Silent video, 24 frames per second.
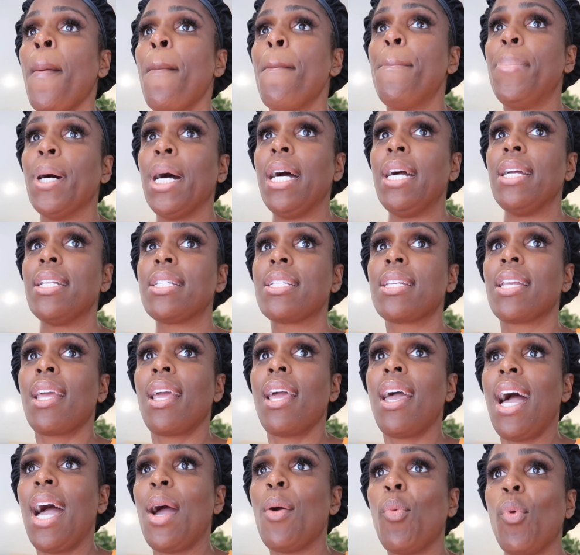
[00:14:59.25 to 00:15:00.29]
but
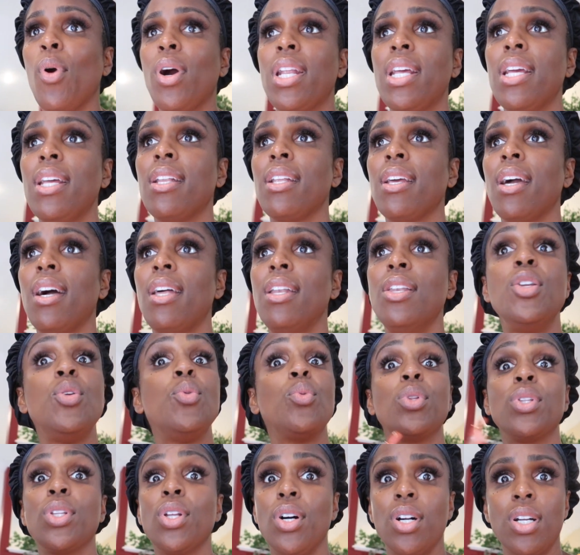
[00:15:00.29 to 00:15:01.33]
I wanted a
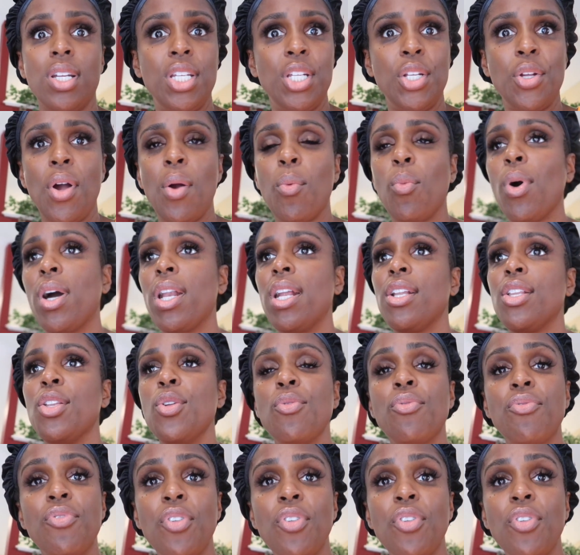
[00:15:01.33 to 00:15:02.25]
new look. You know, I wanted new